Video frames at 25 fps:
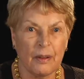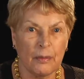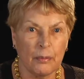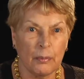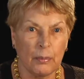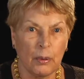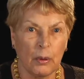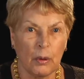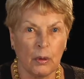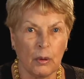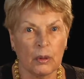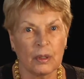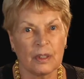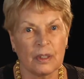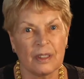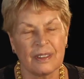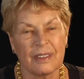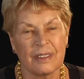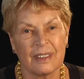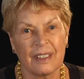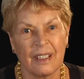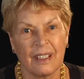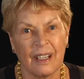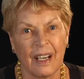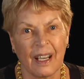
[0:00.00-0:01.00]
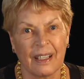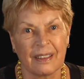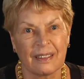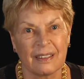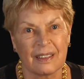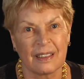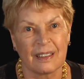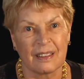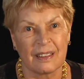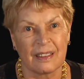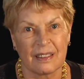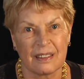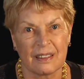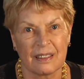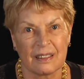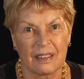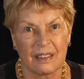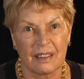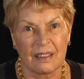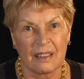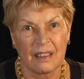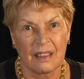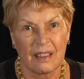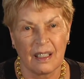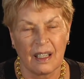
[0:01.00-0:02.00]
important to Londoners,
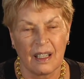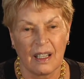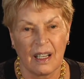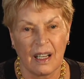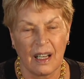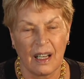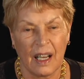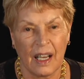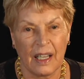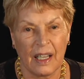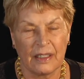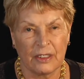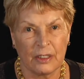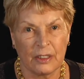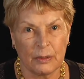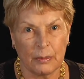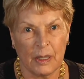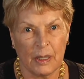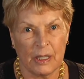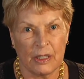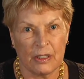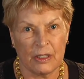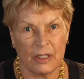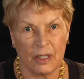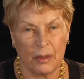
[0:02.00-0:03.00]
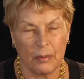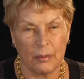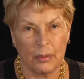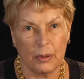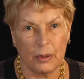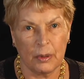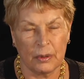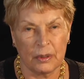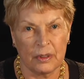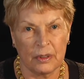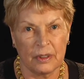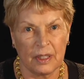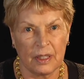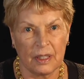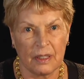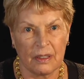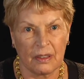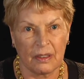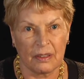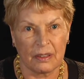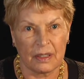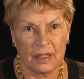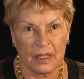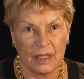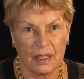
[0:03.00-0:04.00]
and especially important in
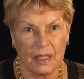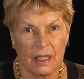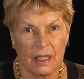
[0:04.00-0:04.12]
Notting